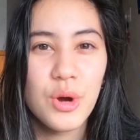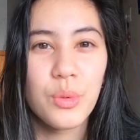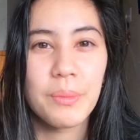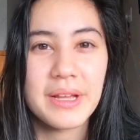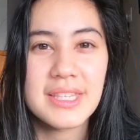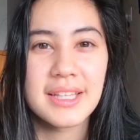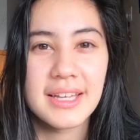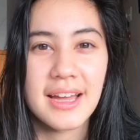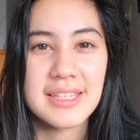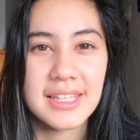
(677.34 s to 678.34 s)
we're basically
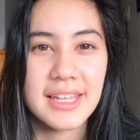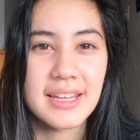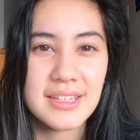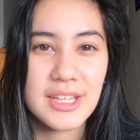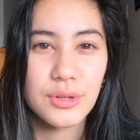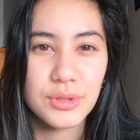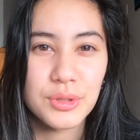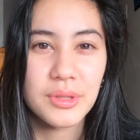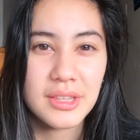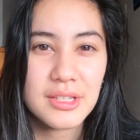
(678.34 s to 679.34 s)
isolating a single
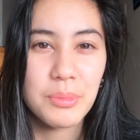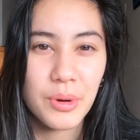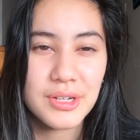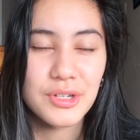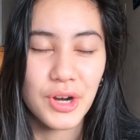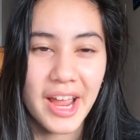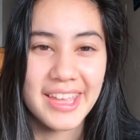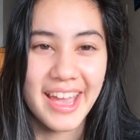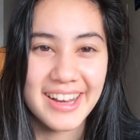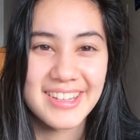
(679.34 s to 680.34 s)
tooth at this point to try and
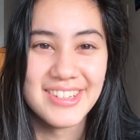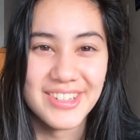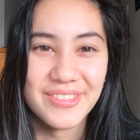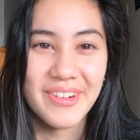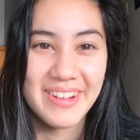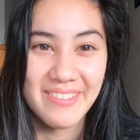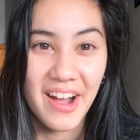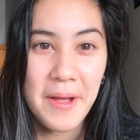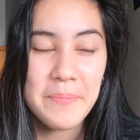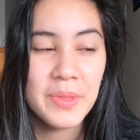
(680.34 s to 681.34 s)
get it to do what we
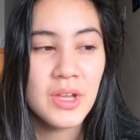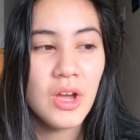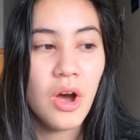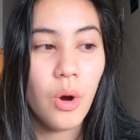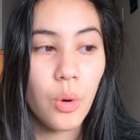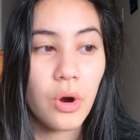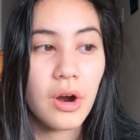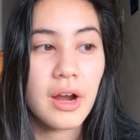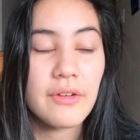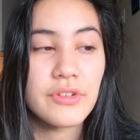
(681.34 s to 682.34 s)
want.
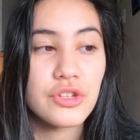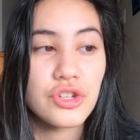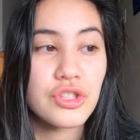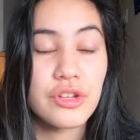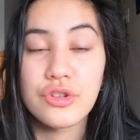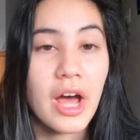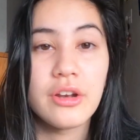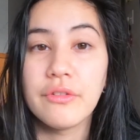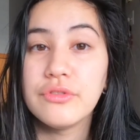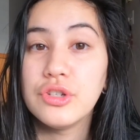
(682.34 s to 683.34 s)
Or if it's just there's not
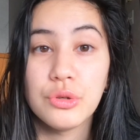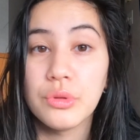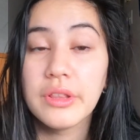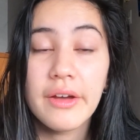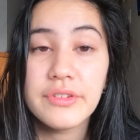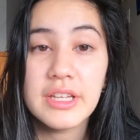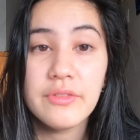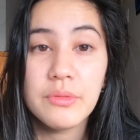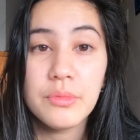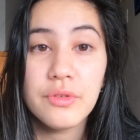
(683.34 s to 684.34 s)
enough tooth left to
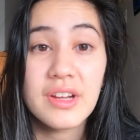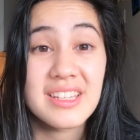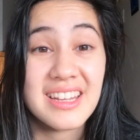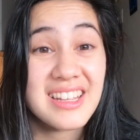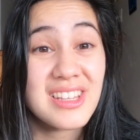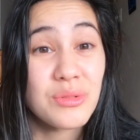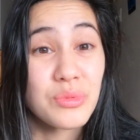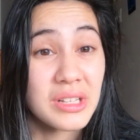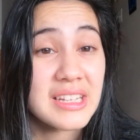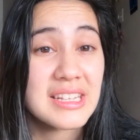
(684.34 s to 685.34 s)
even move because it is a
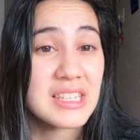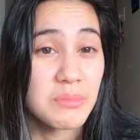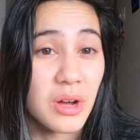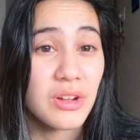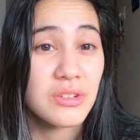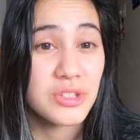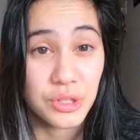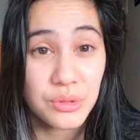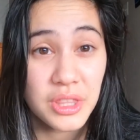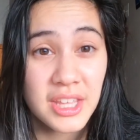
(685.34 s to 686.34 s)
really small
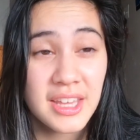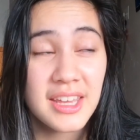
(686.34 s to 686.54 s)
tooth,